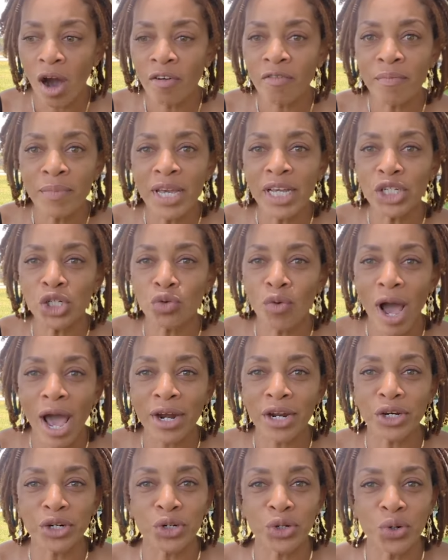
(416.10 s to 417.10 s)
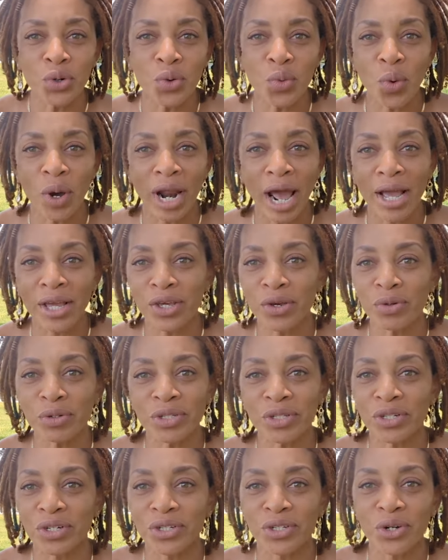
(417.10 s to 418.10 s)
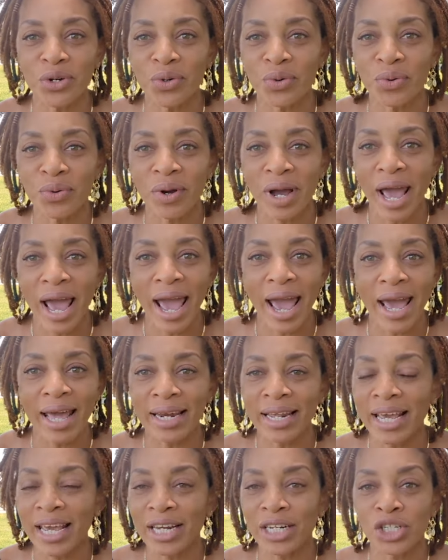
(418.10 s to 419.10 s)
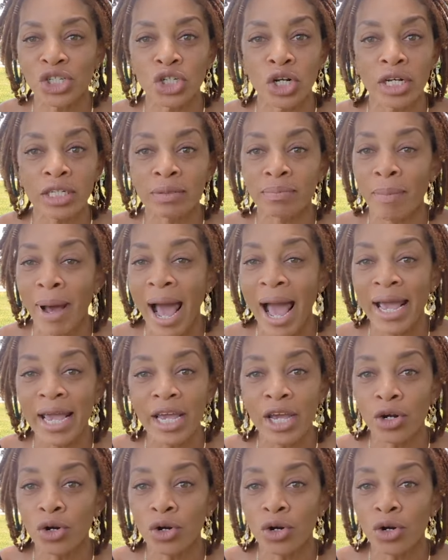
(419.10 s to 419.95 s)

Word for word: of me trying to do what I used to do. And it just, my